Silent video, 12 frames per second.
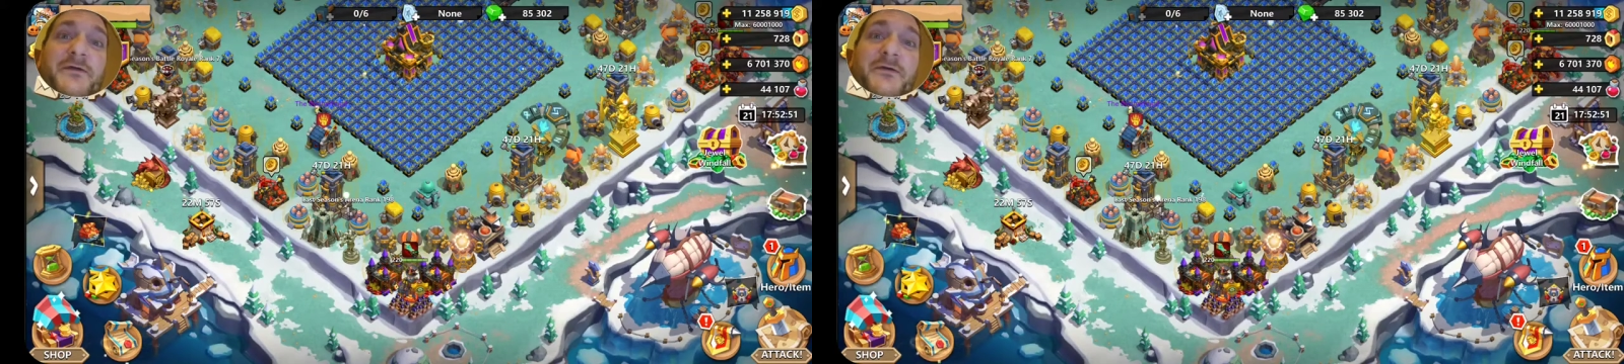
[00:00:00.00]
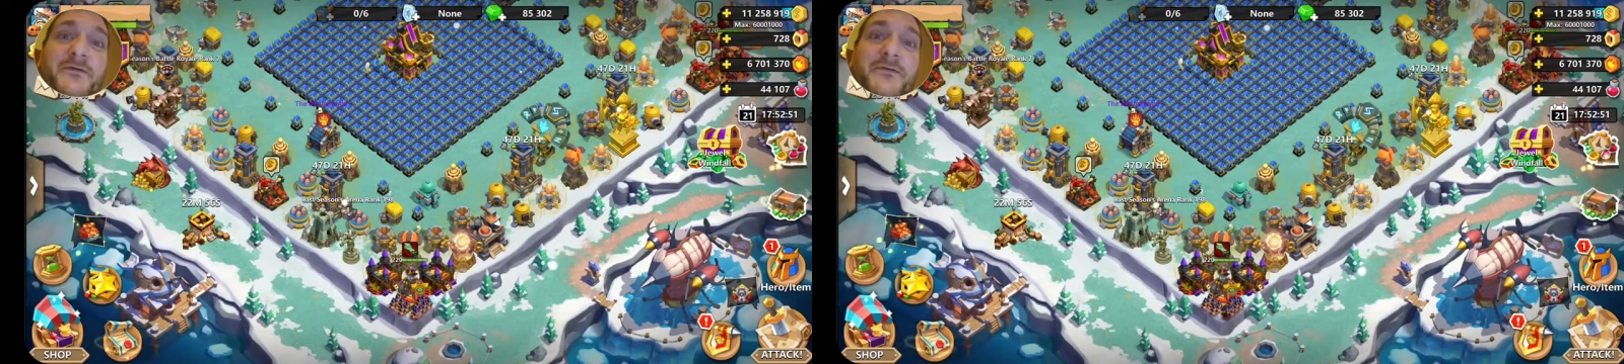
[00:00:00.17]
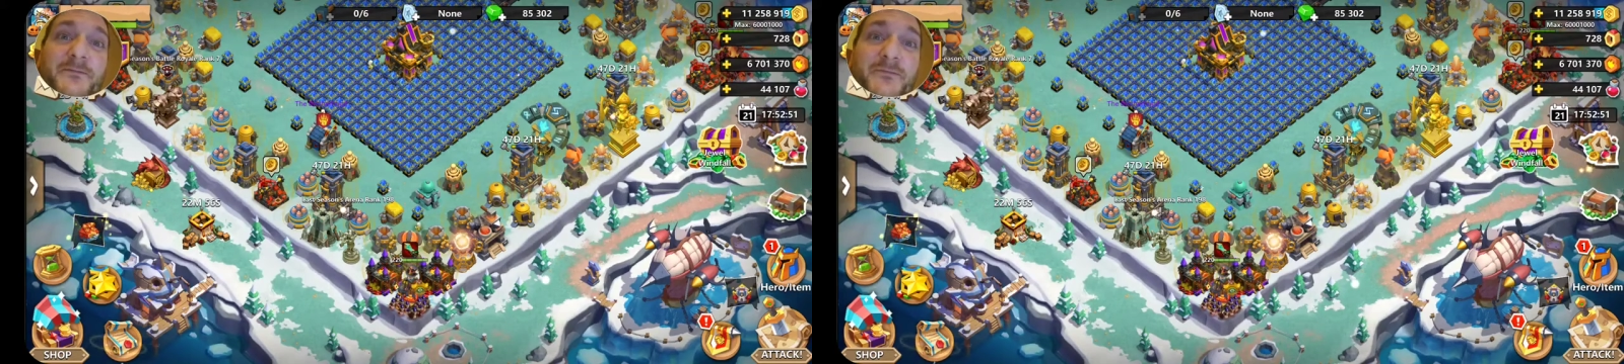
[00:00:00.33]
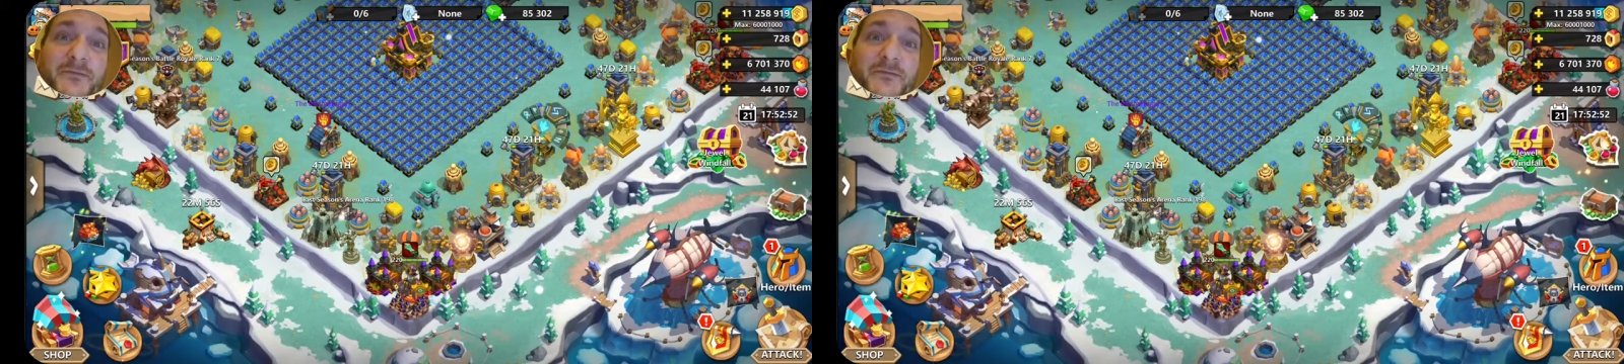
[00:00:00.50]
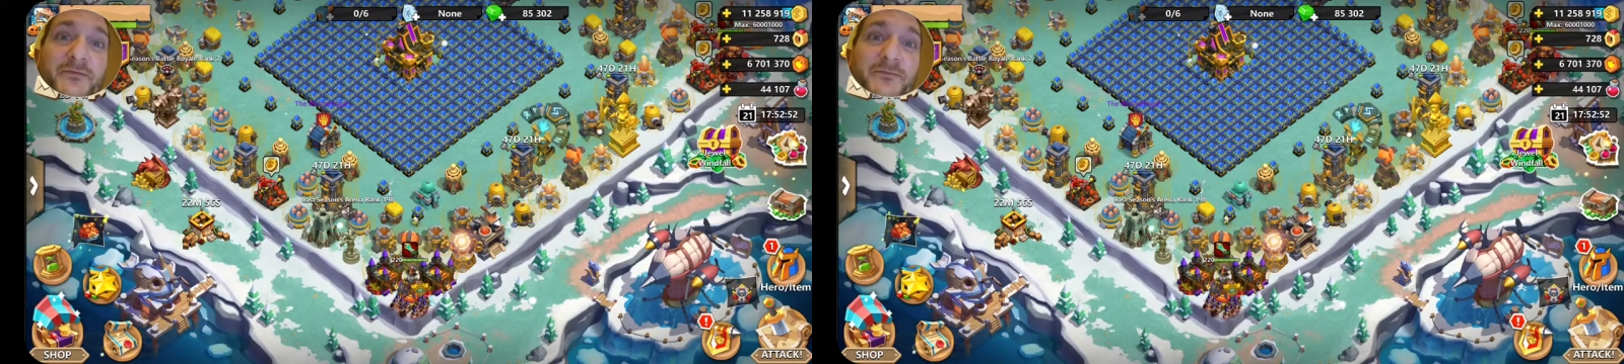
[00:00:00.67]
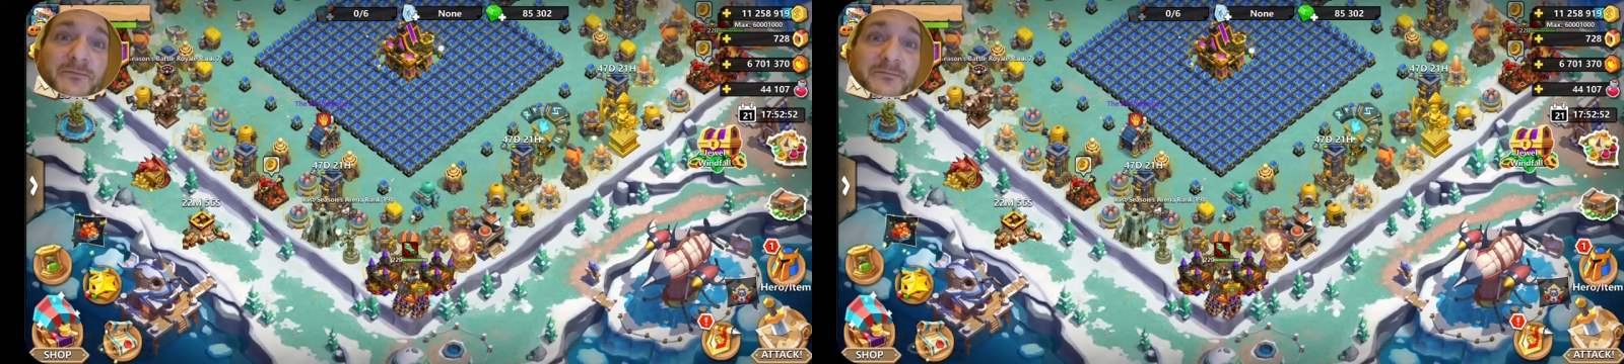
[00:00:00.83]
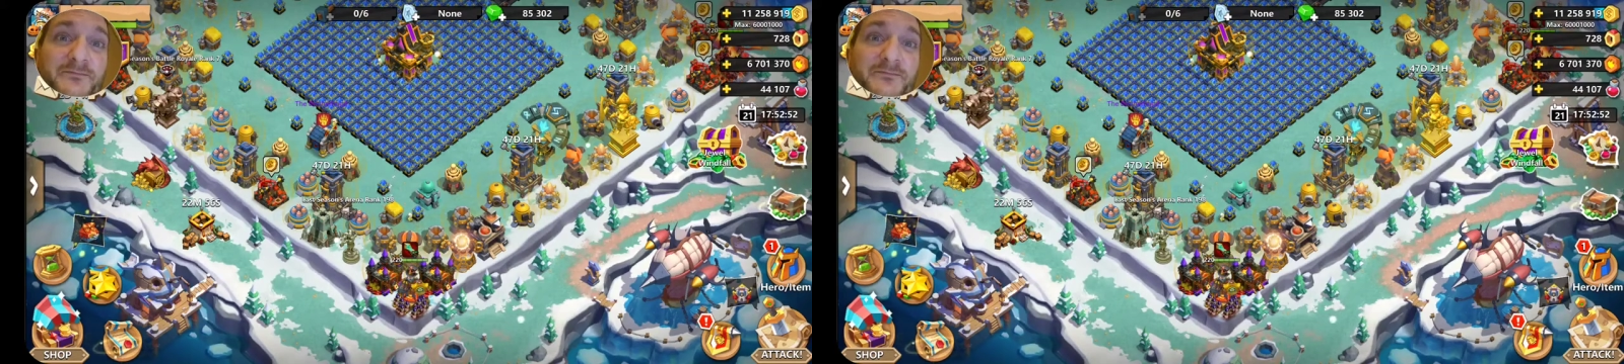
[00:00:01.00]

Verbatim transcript: hooks up to